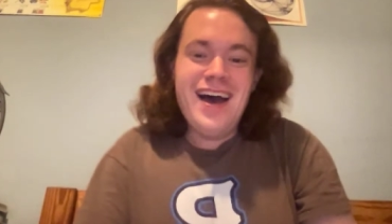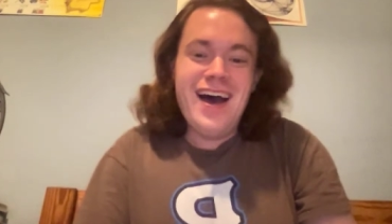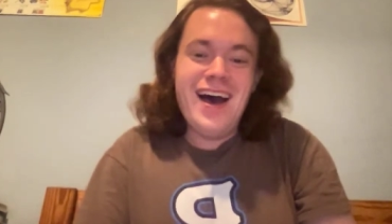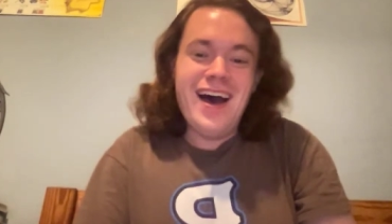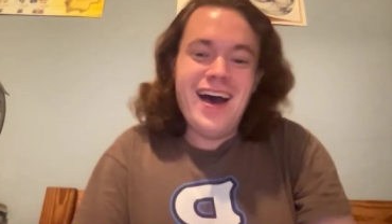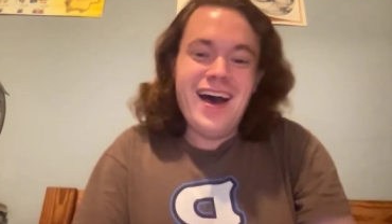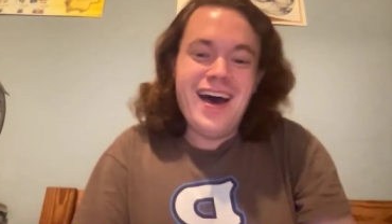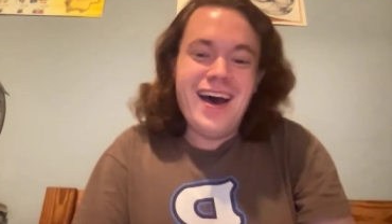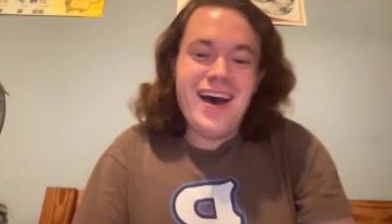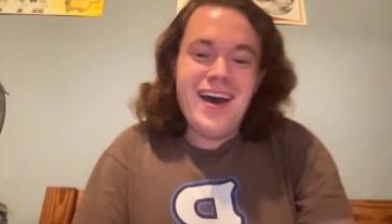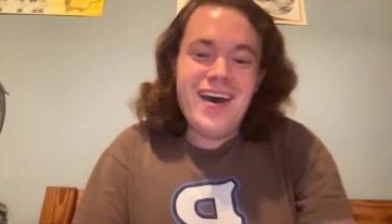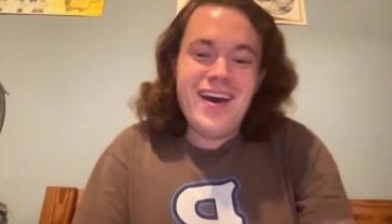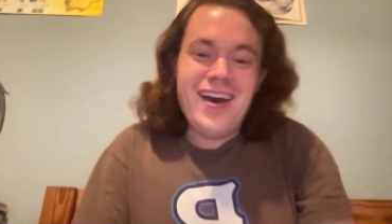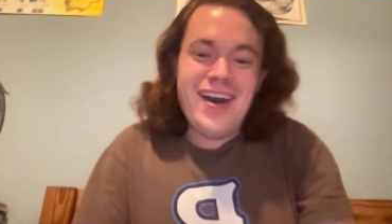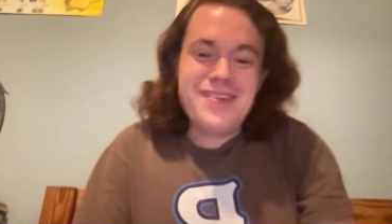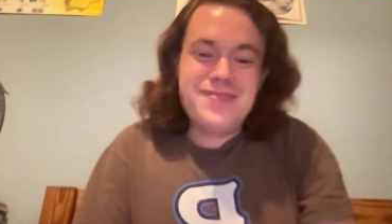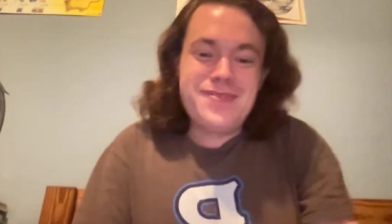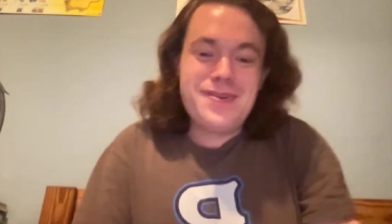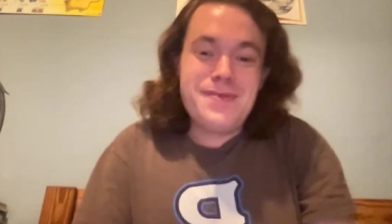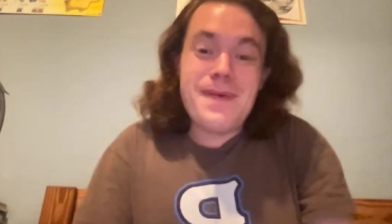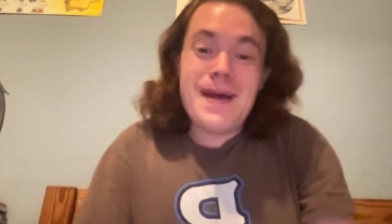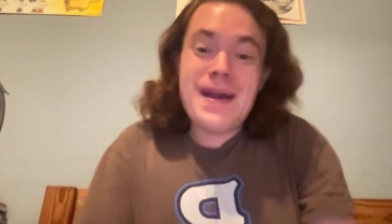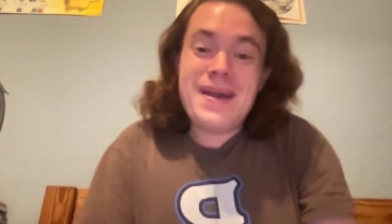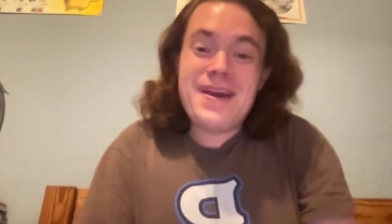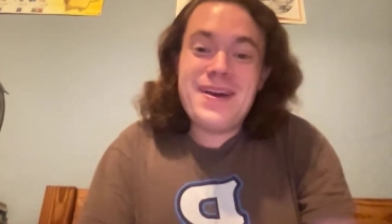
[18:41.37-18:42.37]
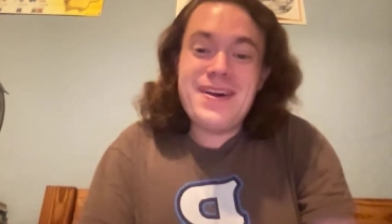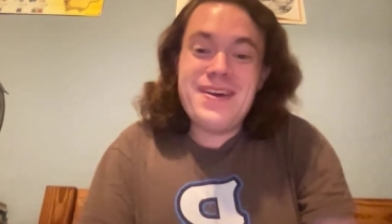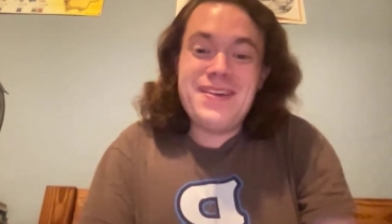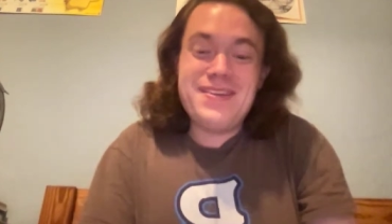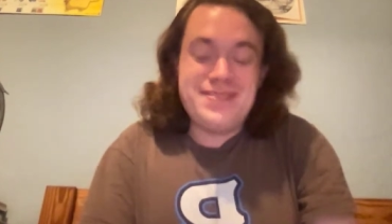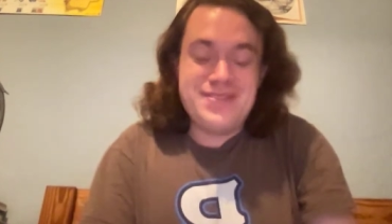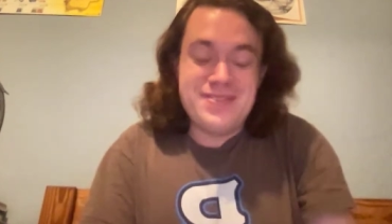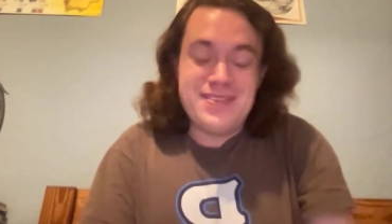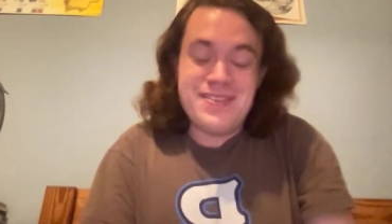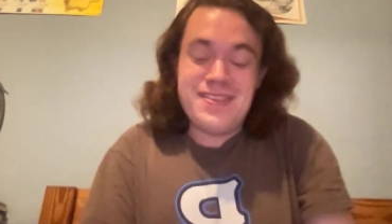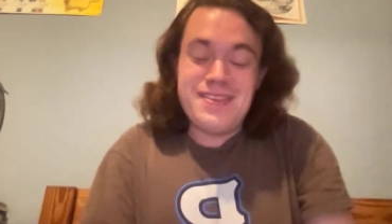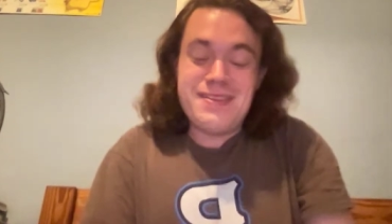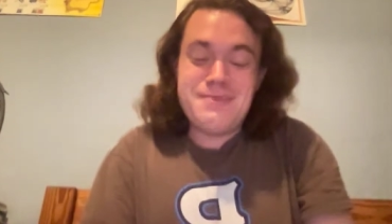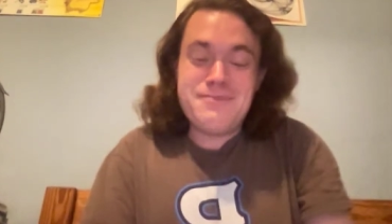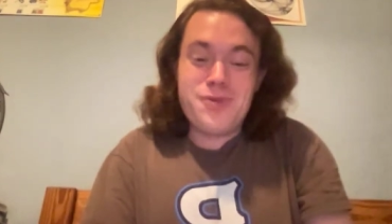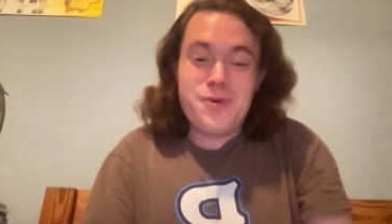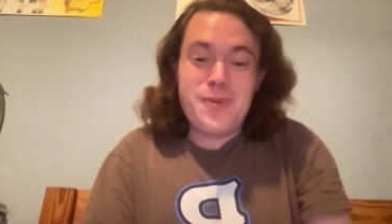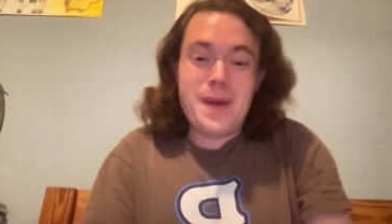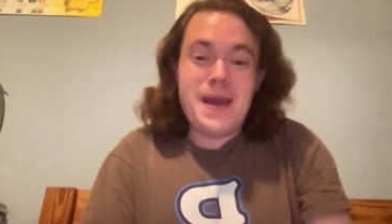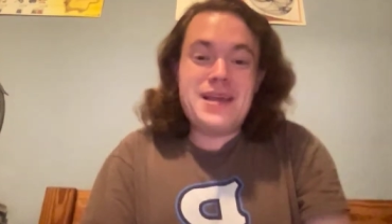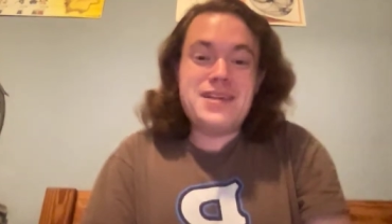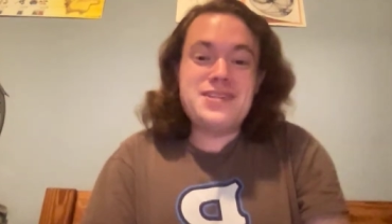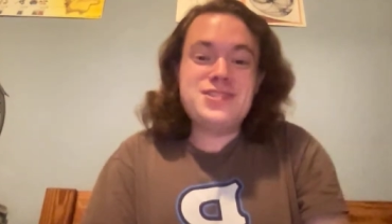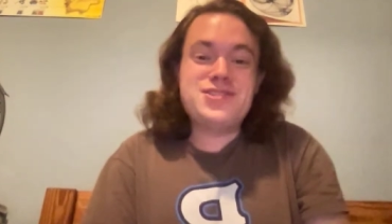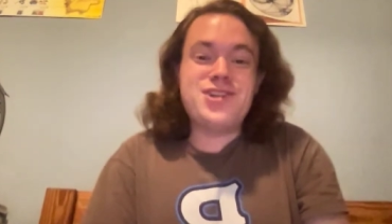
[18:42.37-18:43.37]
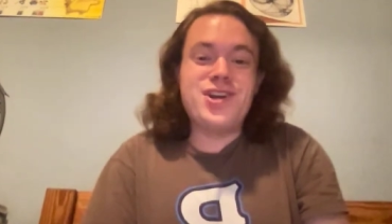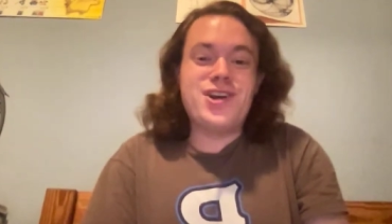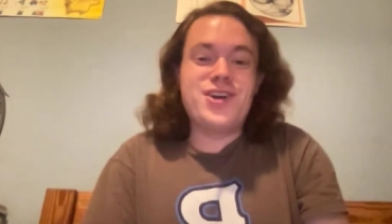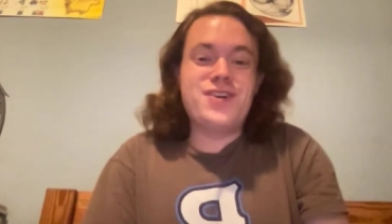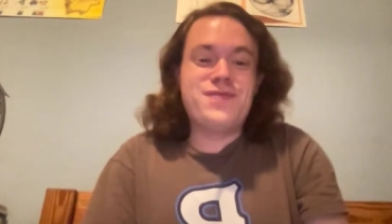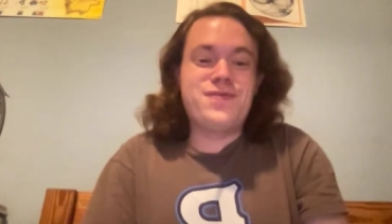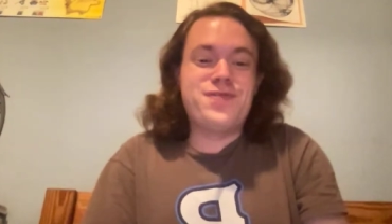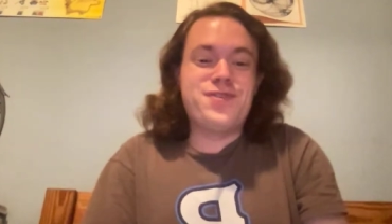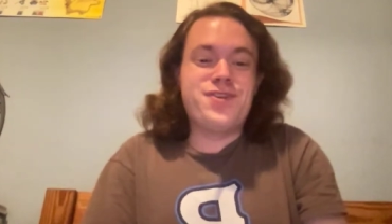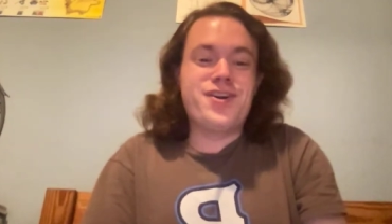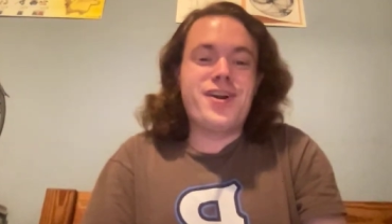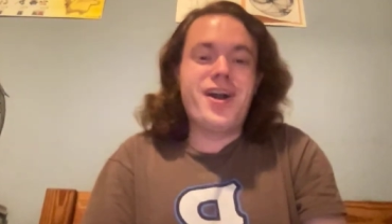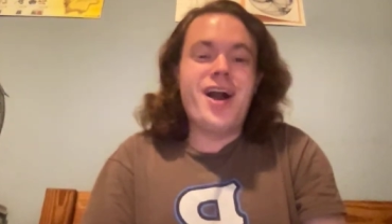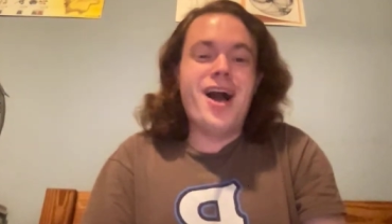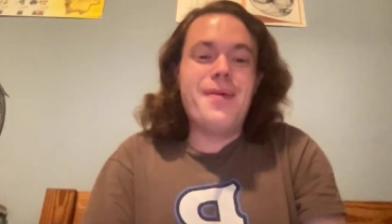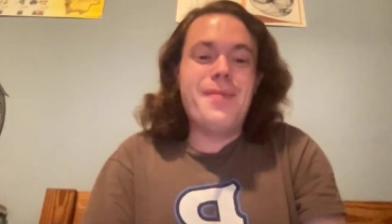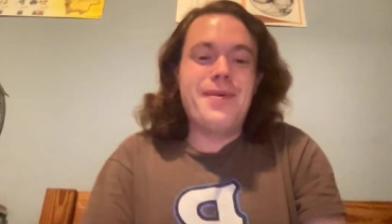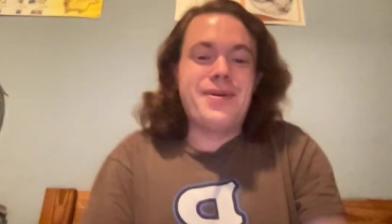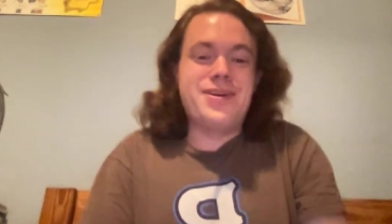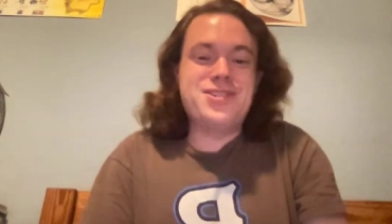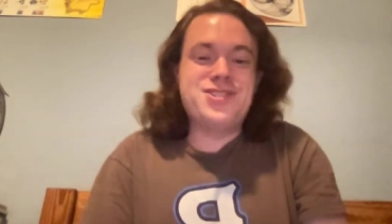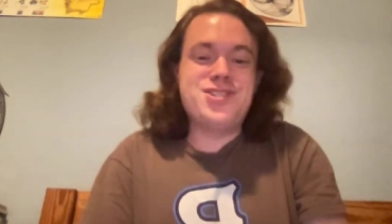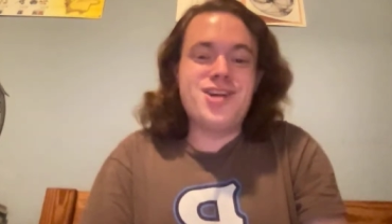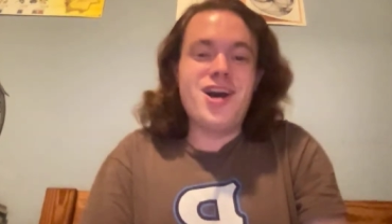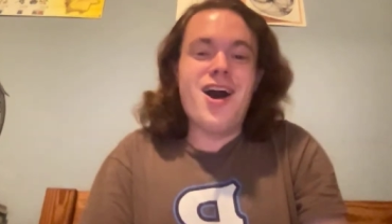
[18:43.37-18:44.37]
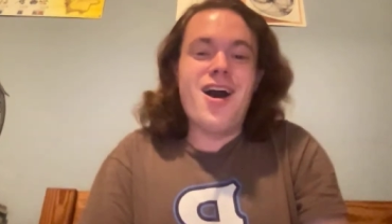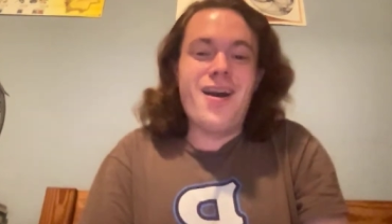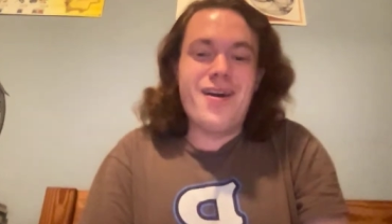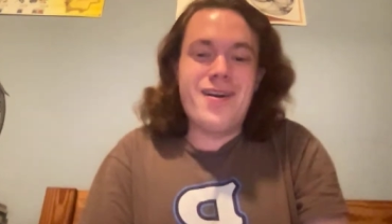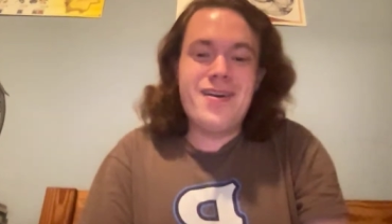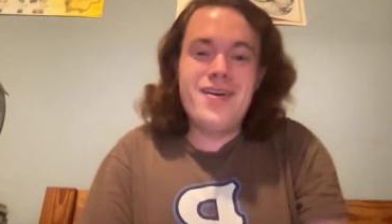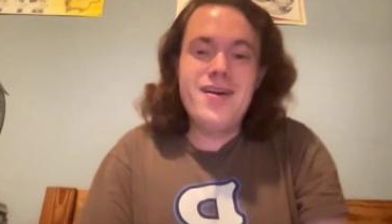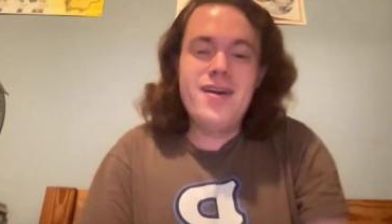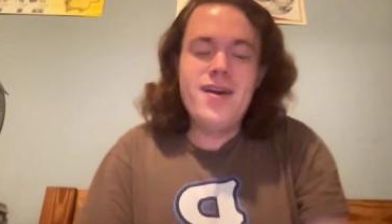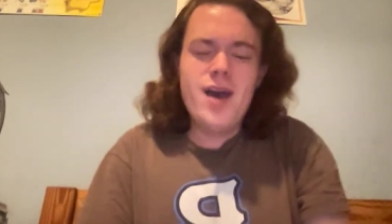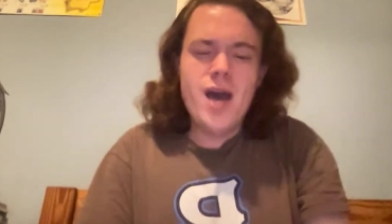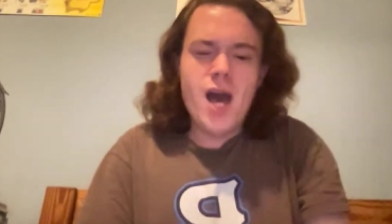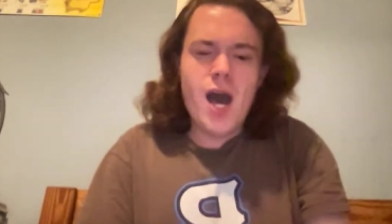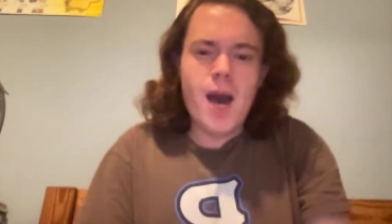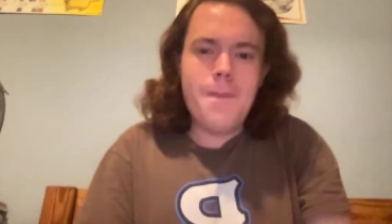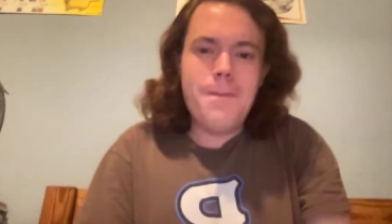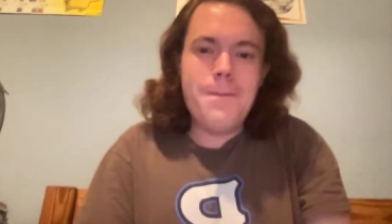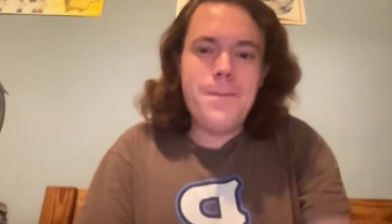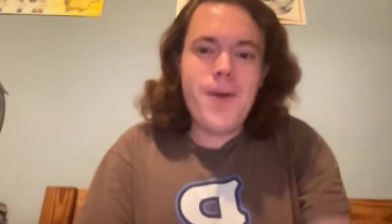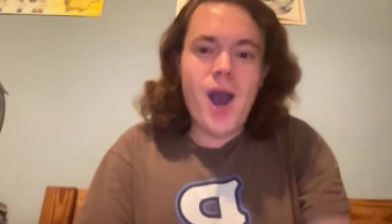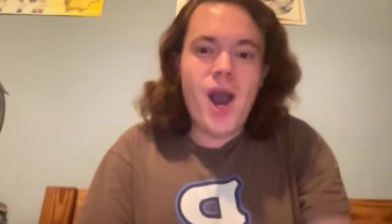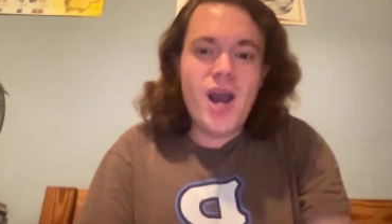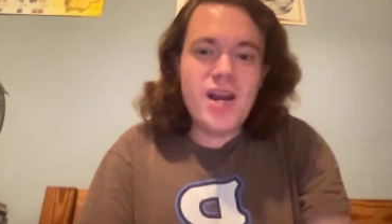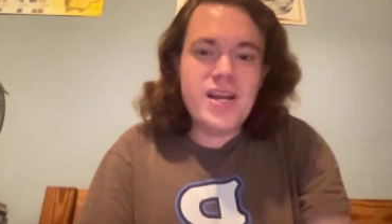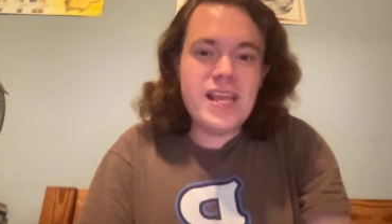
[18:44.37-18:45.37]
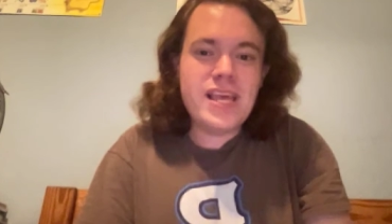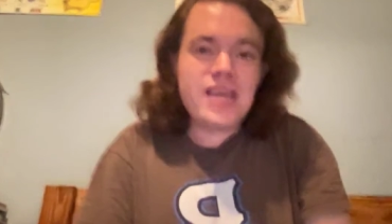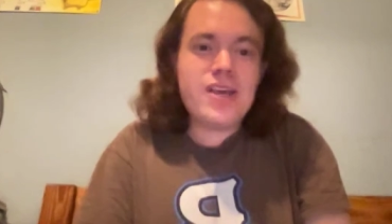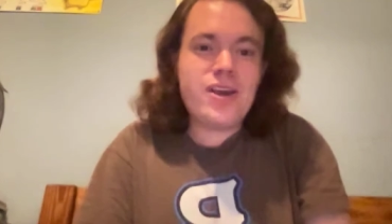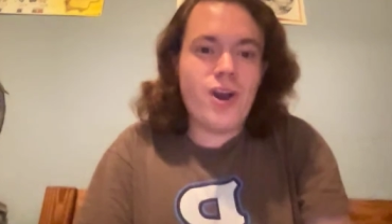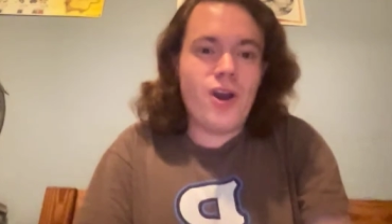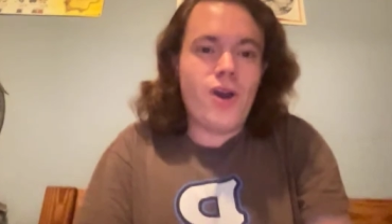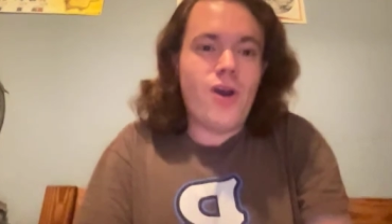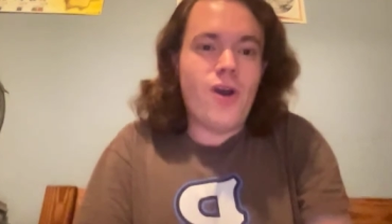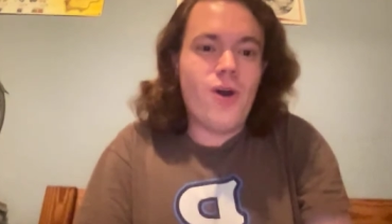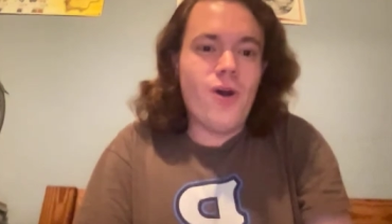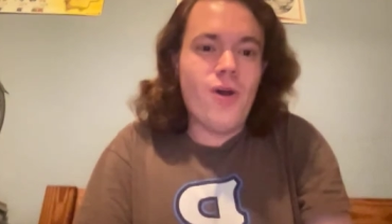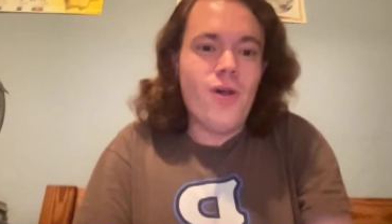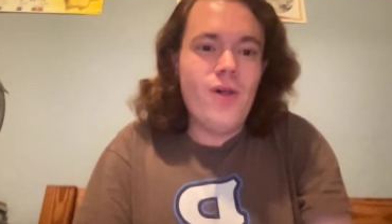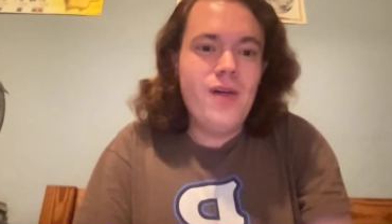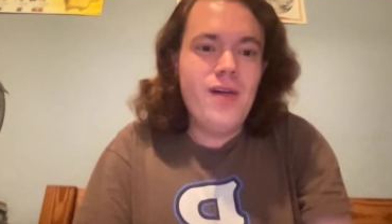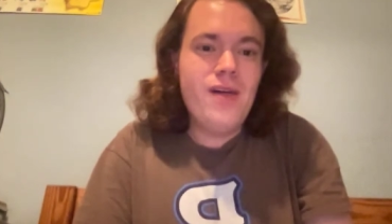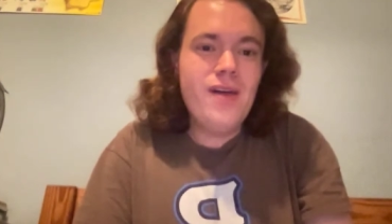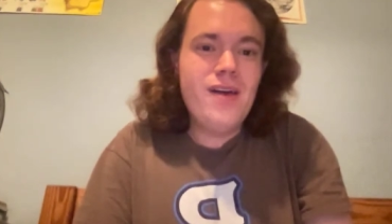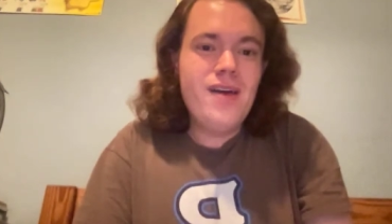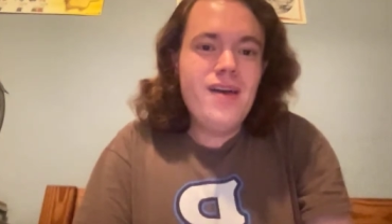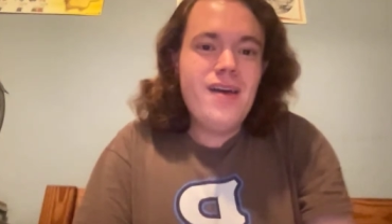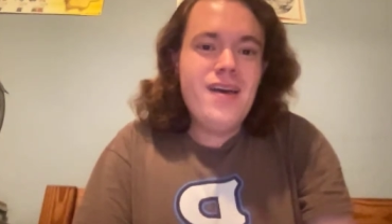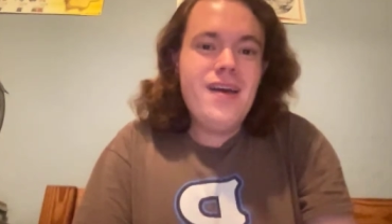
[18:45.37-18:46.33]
And Rebecca's turn for the comic shock. A party girl?